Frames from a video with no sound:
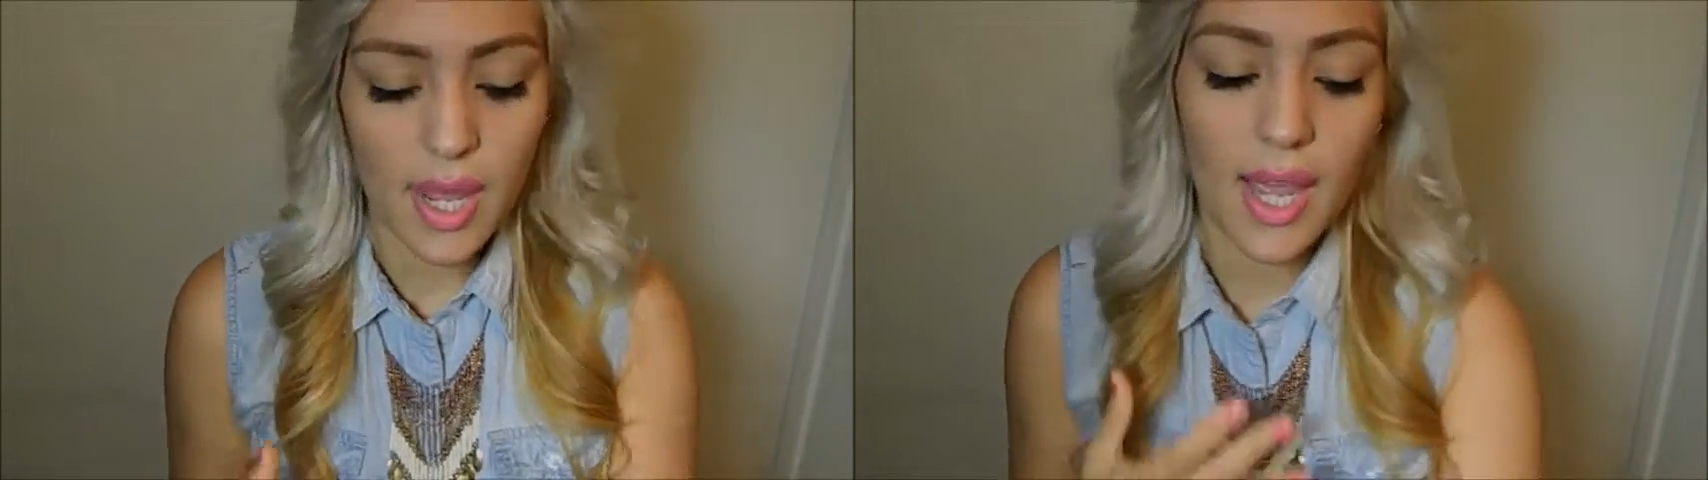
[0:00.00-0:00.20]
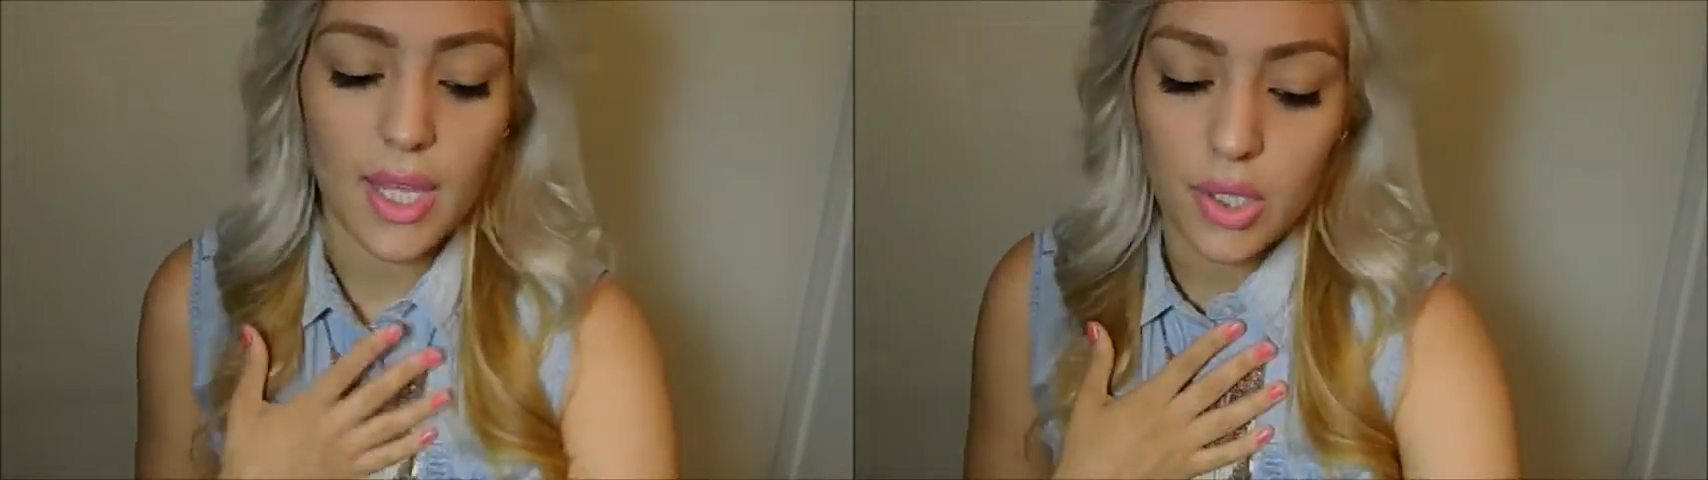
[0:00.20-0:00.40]

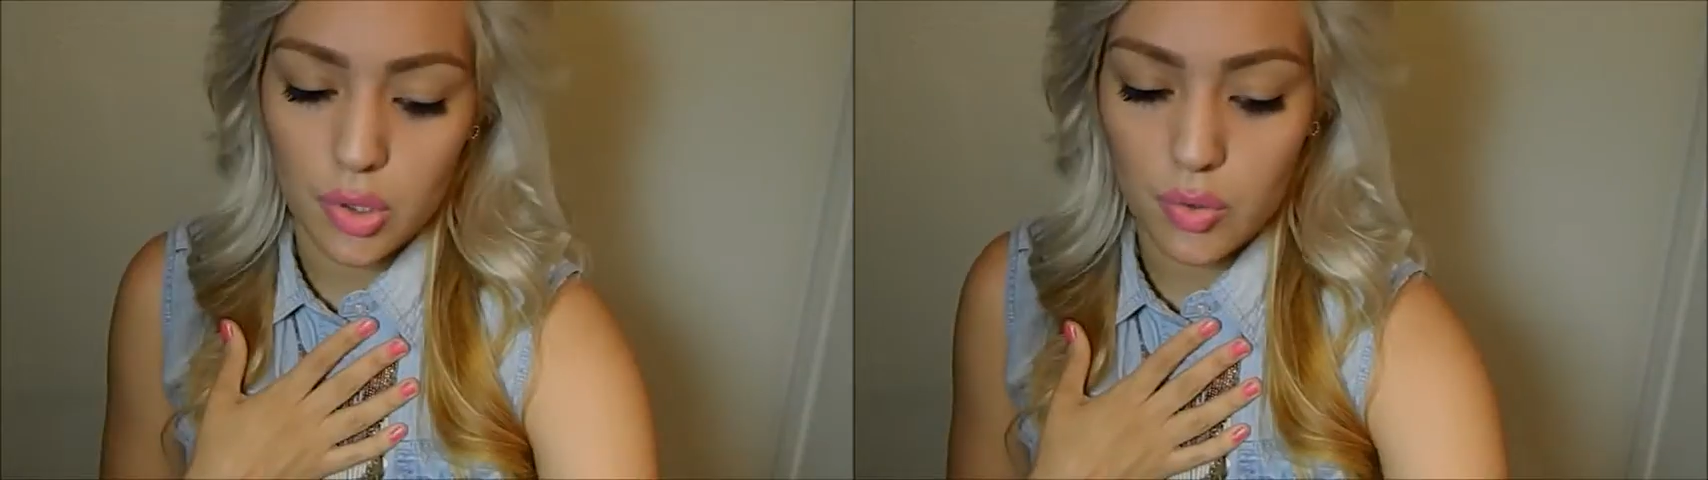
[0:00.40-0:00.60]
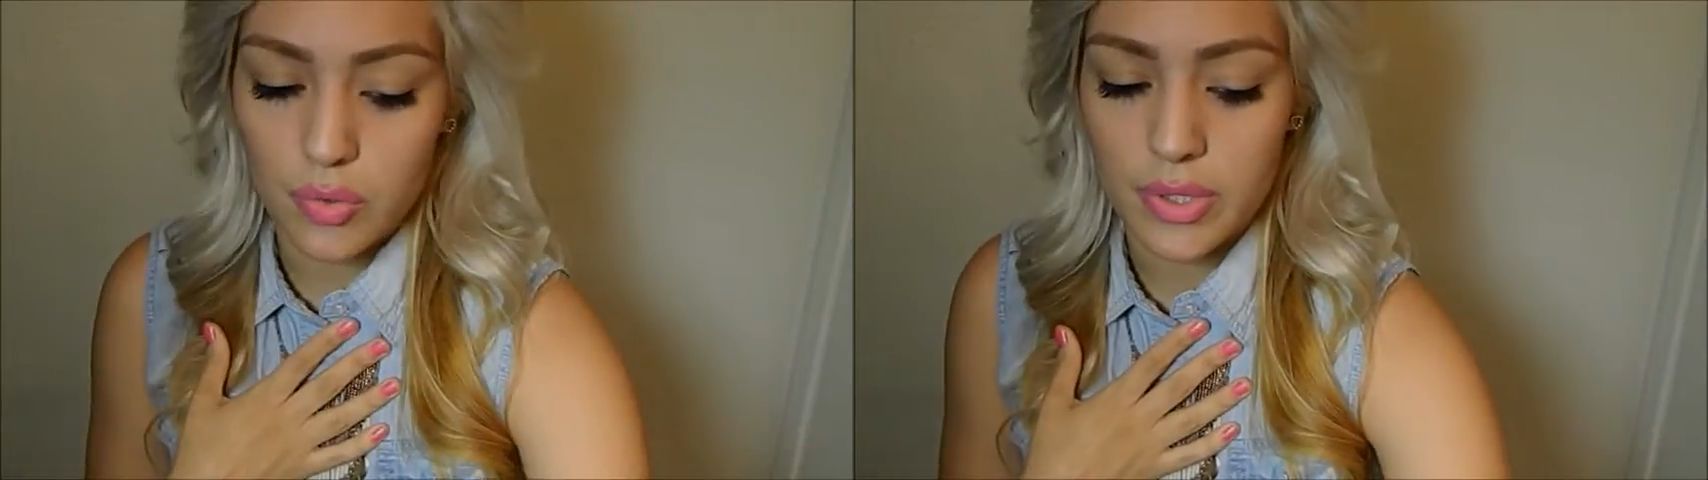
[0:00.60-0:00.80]
I
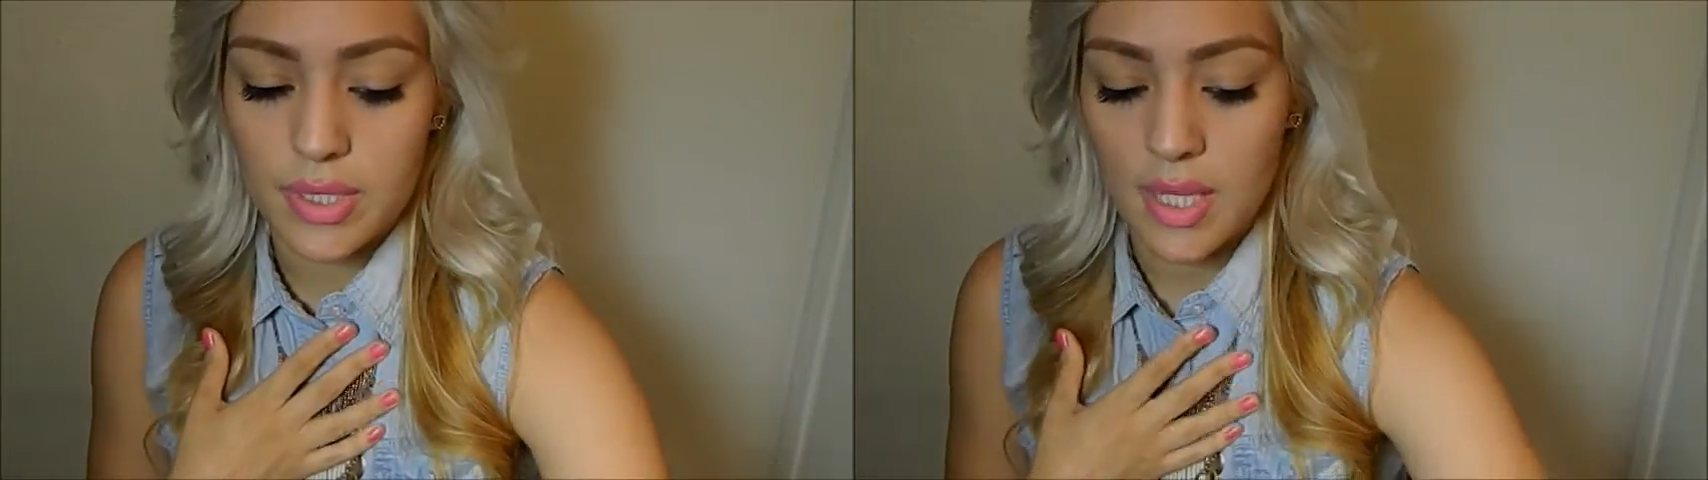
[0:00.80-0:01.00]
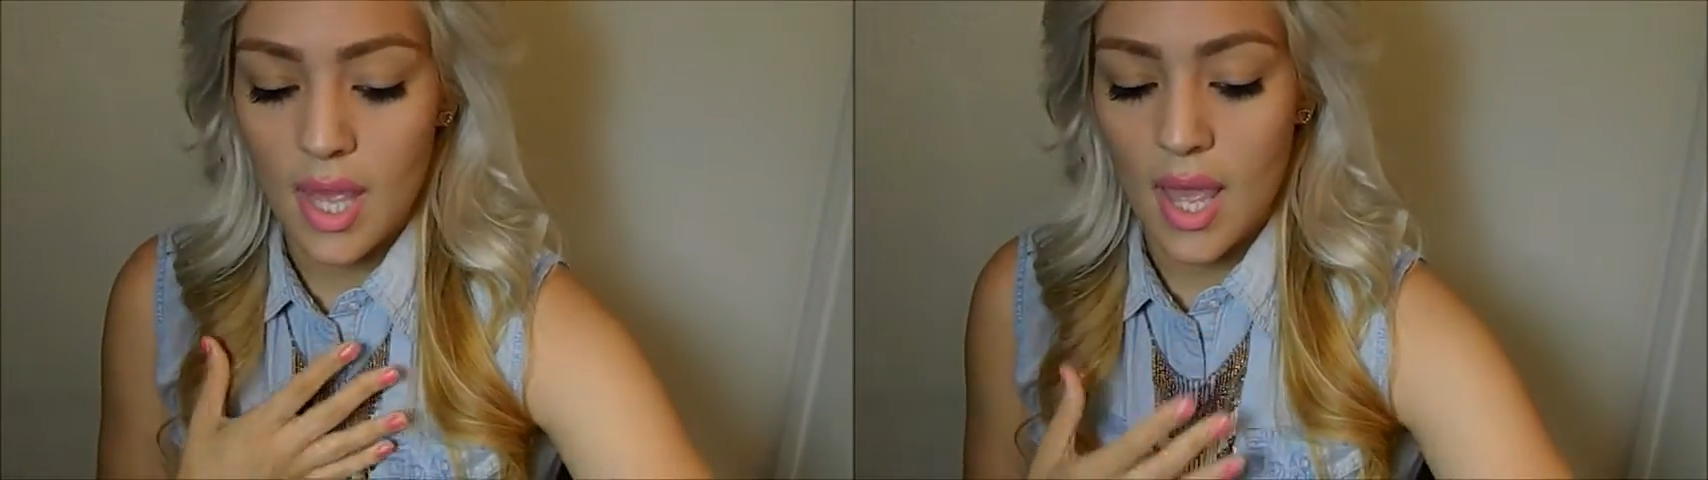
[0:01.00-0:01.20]
use